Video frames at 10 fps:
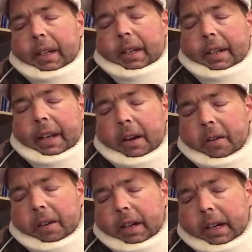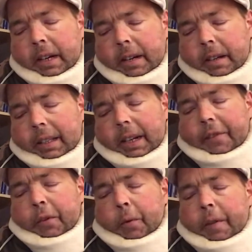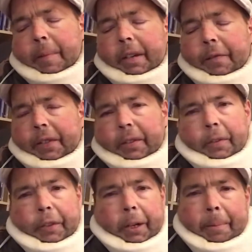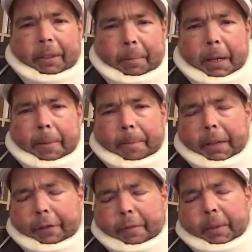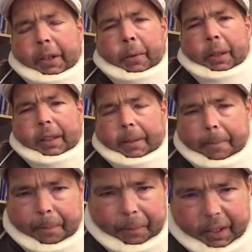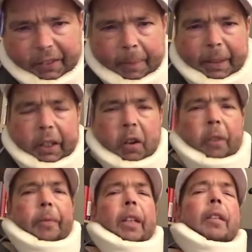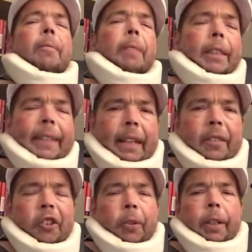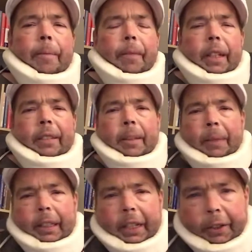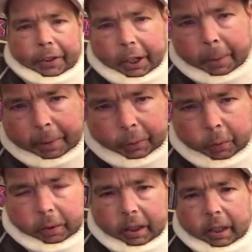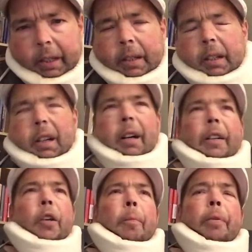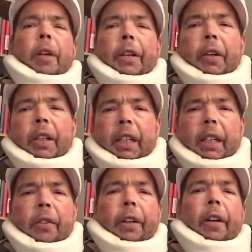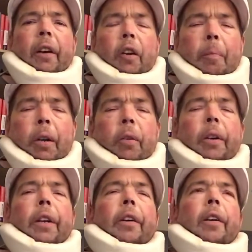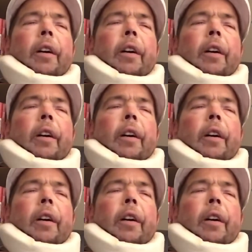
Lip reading: Now, a lot of you who have been to physical therapists may be familiar with something called a TENS unit. It's something that your therapist will, put on your knee or your elbow, your